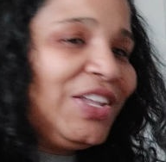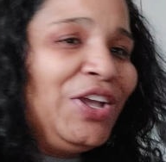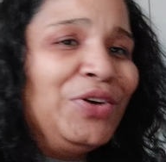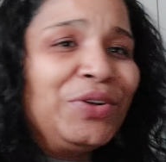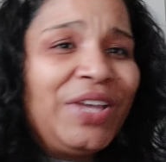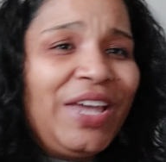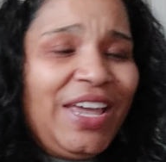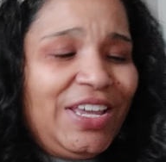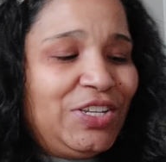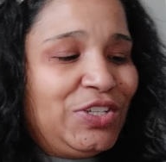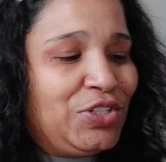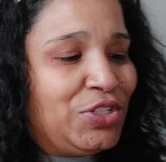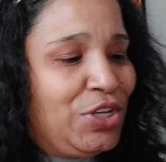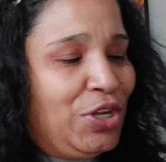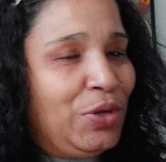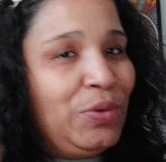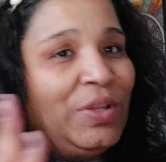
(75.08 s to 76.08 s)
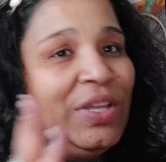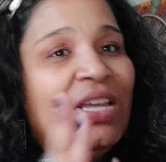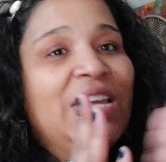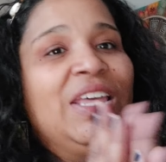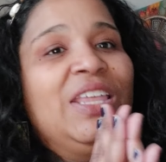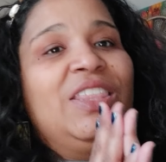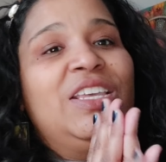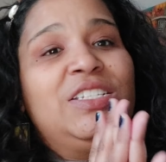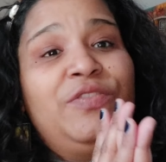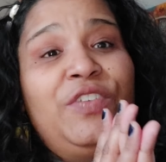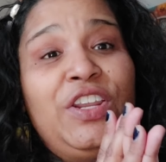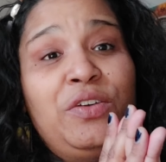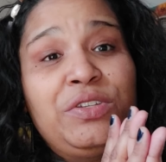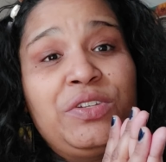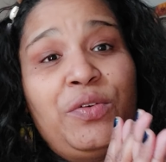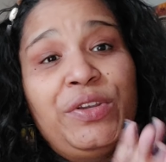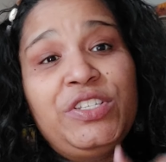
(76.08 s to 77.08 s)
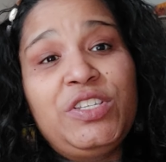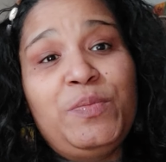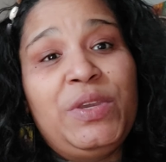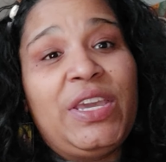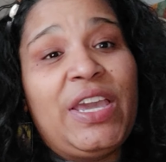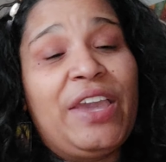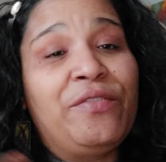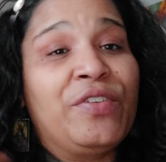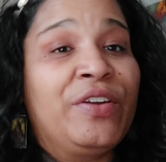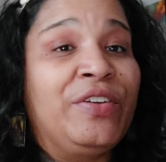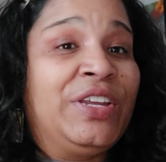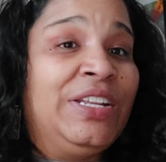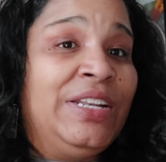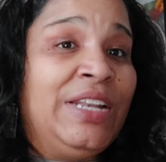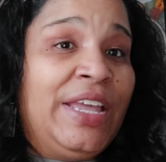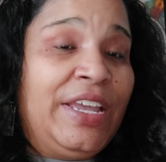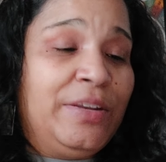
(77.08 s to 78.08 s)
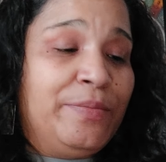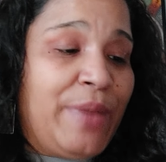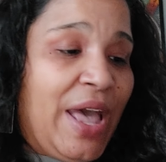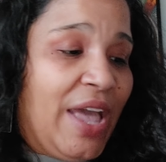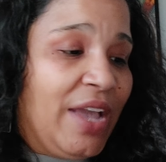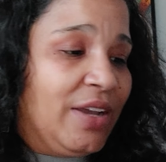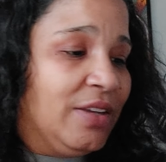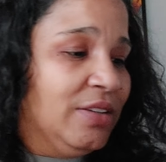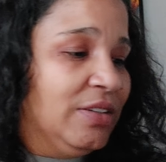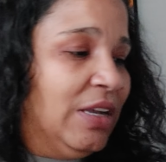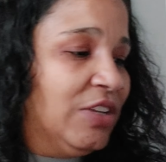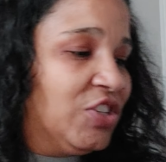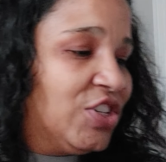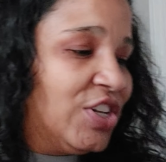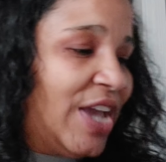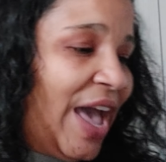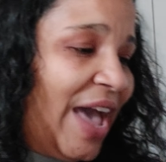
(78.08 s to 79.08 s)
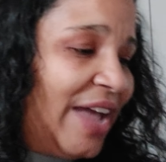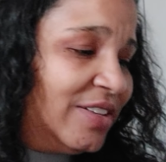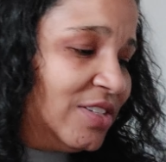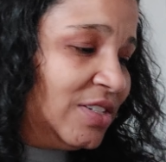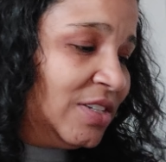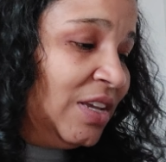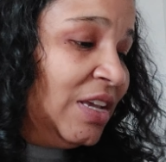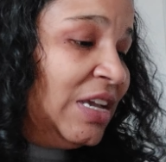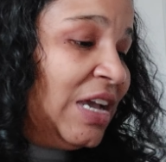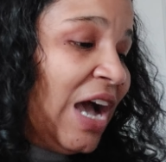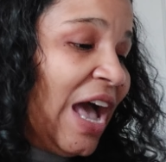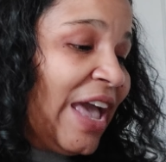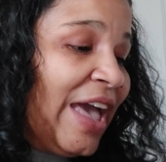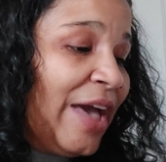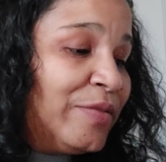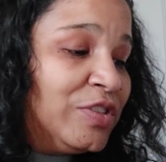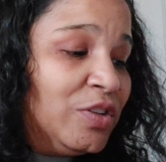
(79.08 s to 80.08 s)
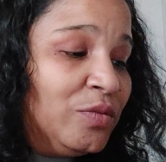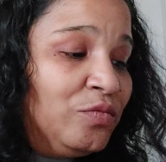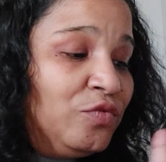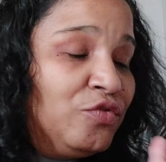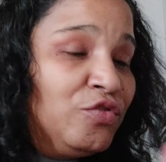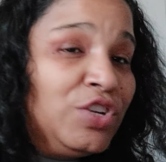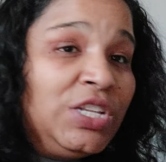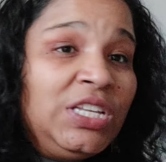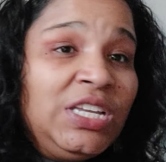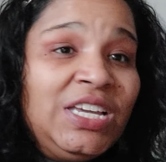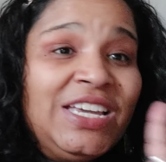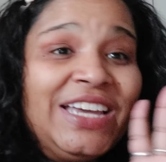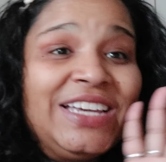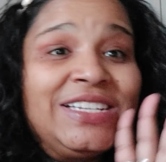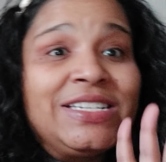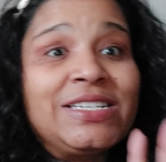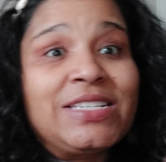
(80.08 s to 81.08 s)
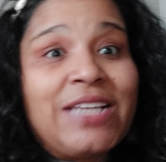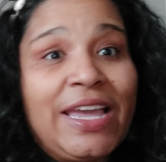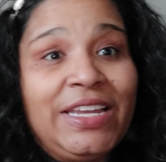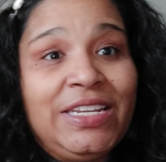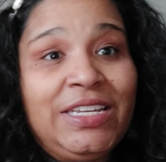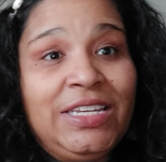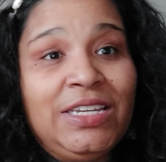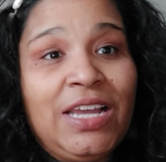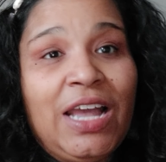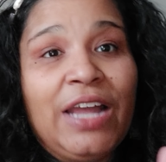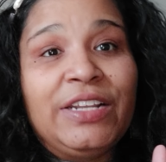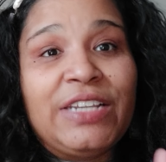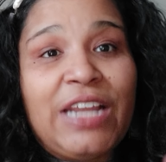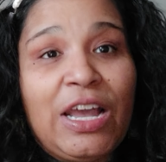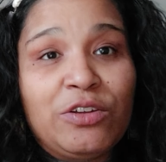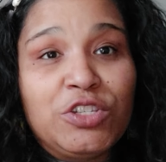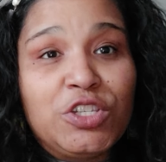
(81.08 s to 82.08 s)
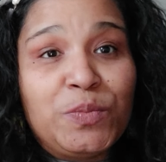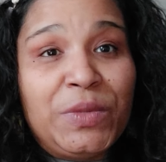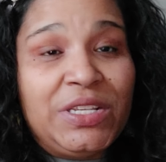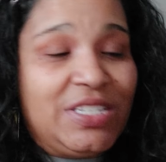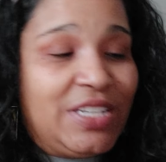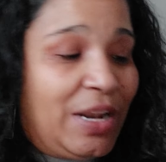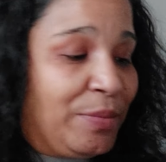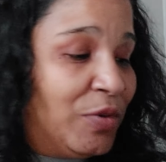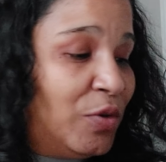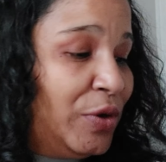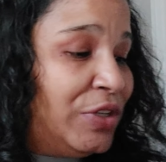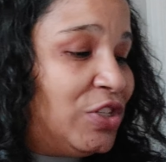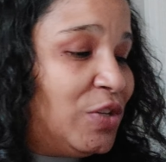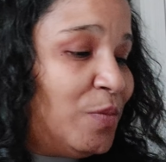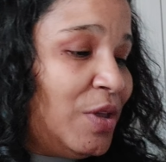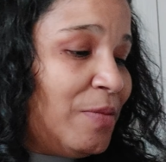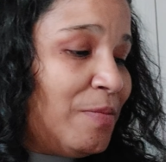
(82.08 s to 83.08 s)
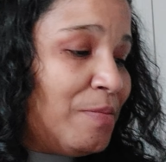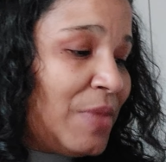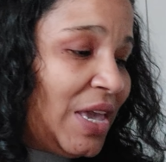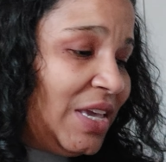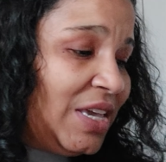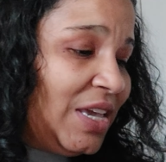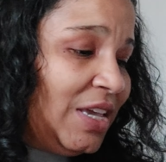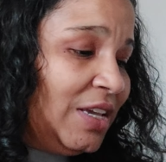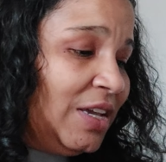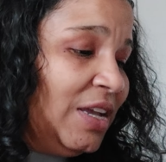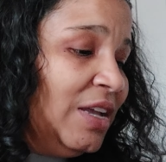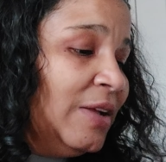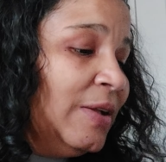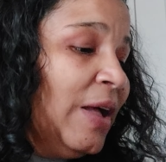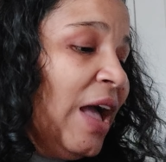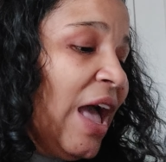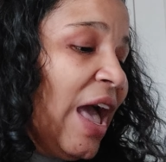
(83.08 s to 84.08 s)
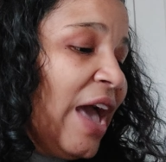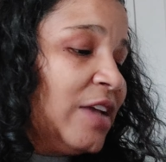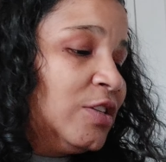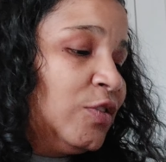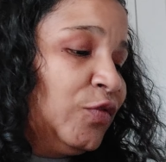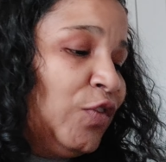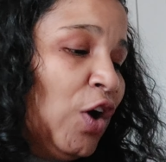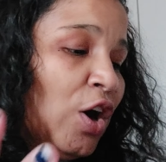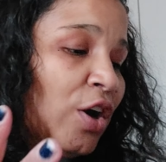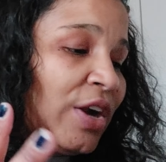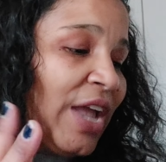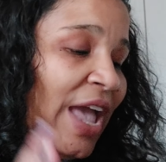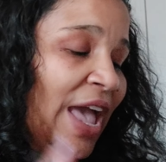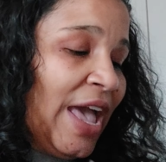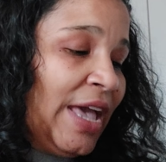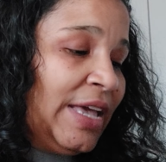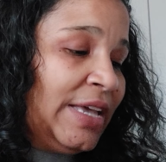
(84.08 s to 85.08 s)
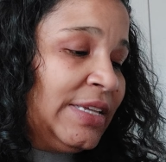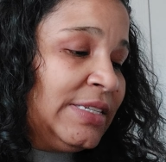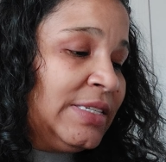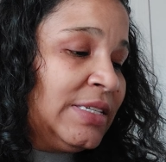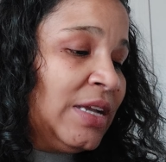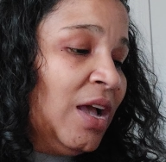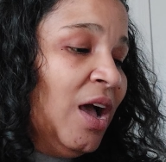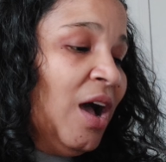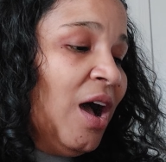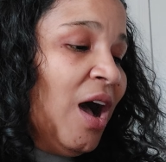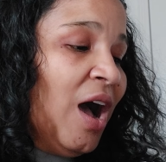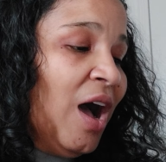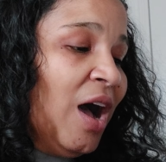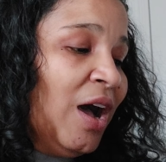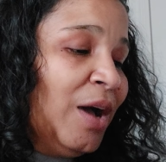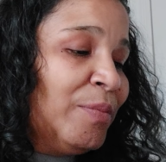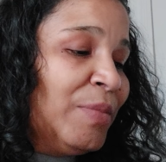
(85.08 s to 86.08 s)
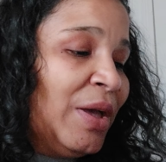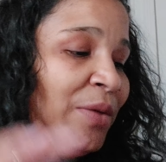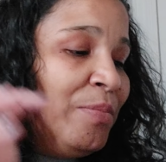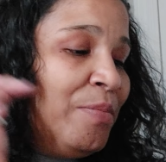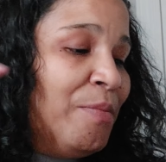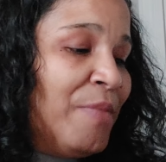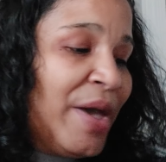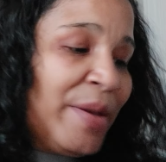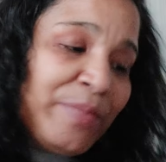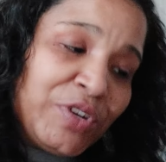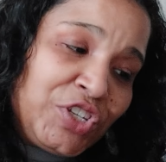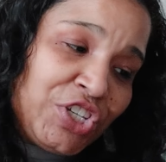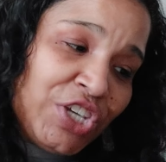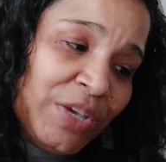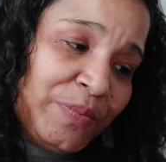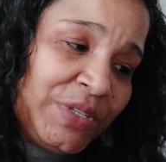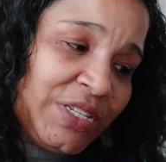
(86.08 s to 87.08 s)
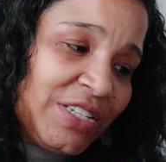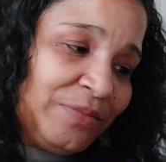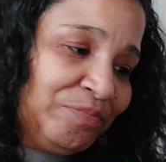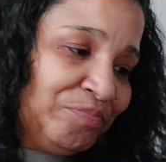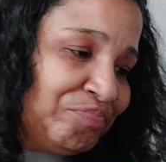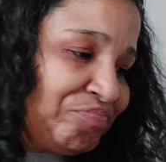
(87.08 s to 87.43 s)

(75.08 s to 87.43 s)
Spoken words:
Okay, so this video is going to be a very laid-back chat. I have some really exciting announcements that I'm going to be making as far as memberships,